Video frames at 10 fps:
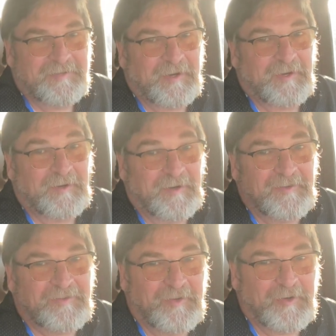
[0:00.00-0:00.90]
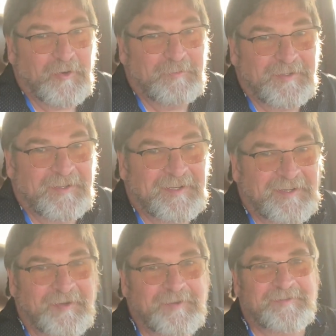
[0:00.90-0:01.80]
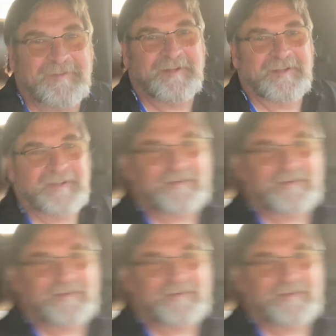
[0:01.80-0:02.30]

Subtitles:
are also hoping that it goes tonight.